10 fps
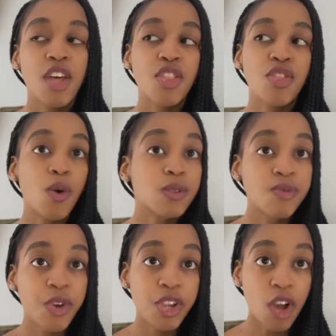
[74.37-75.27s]
those
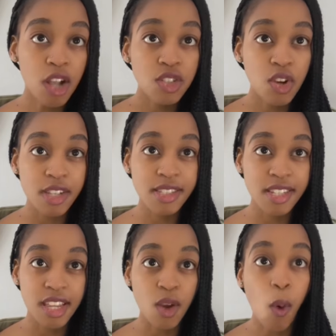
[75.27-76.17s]
very
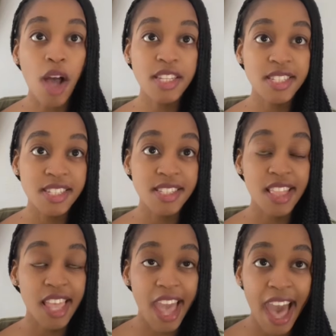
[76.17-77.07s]
contrasting qualities
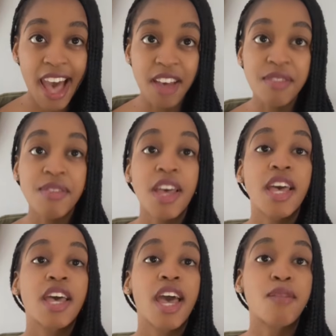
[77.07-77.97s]
that they have
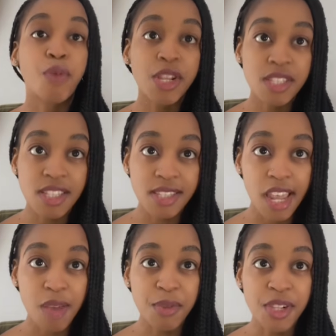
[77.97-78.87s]
and bring to the
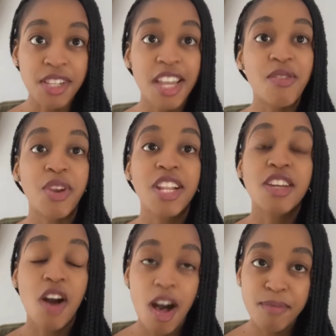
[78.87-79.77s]
table can really
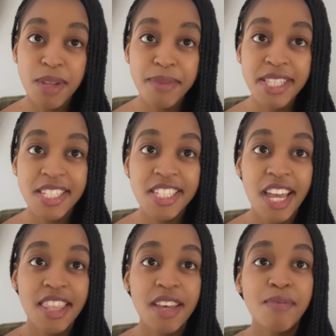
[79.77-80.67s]
complement each
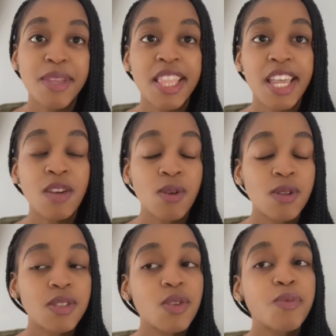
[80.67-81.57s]
other, but they can
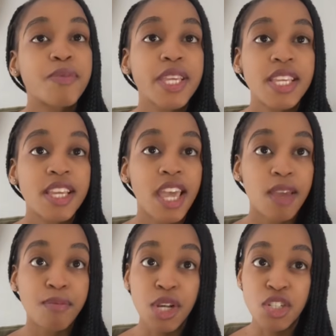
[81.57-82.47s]
also be
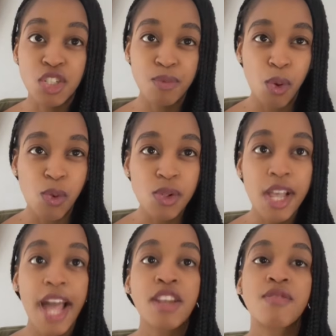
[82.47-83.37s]
a push-pull
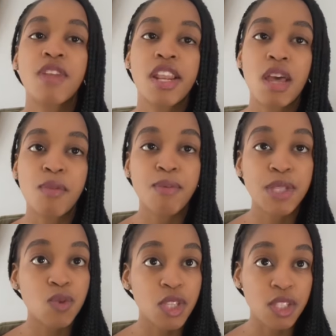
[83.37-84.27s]
kind of dynamic
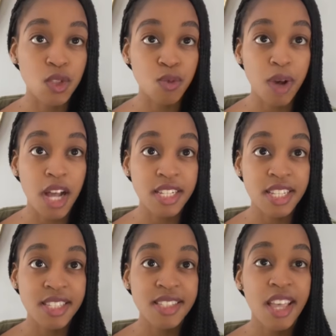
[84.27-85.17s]
between the two
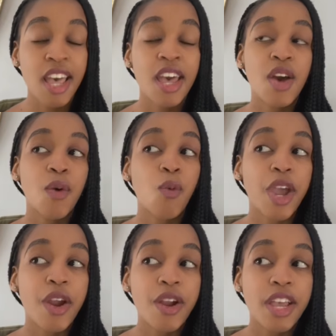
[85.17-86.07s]
partners,
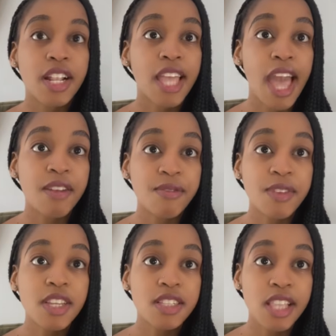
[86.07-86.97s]
where it can
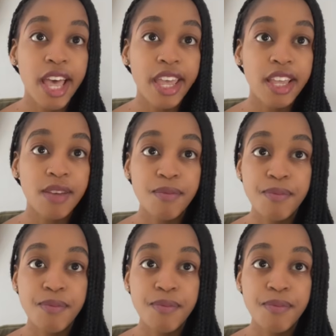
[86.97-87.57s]
feel like